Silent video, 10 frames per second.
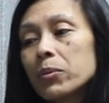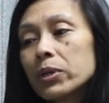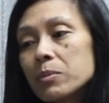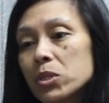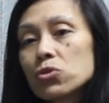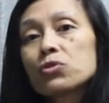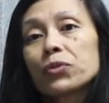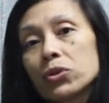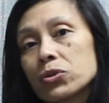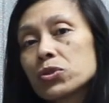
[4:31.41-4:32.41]
pretty much use
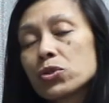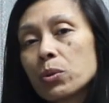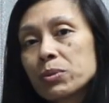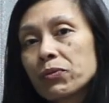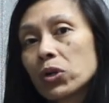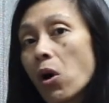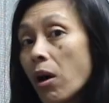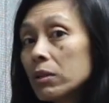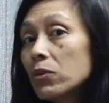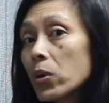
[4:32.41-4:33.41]
for your soaps, for your
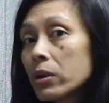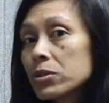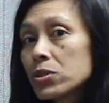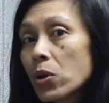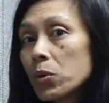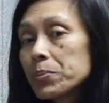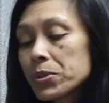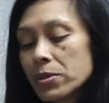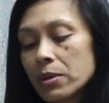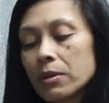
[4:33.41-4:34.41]
olive oil
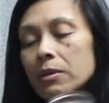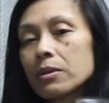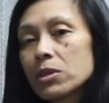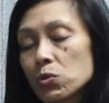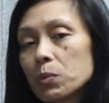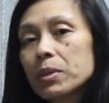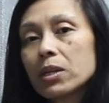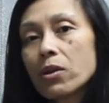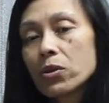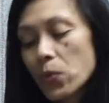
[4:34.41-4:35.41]
soaps, this would be
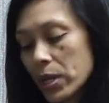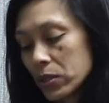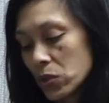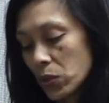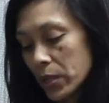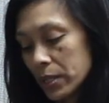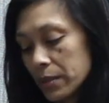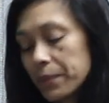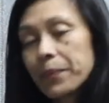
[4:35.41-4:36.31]
another way to do it.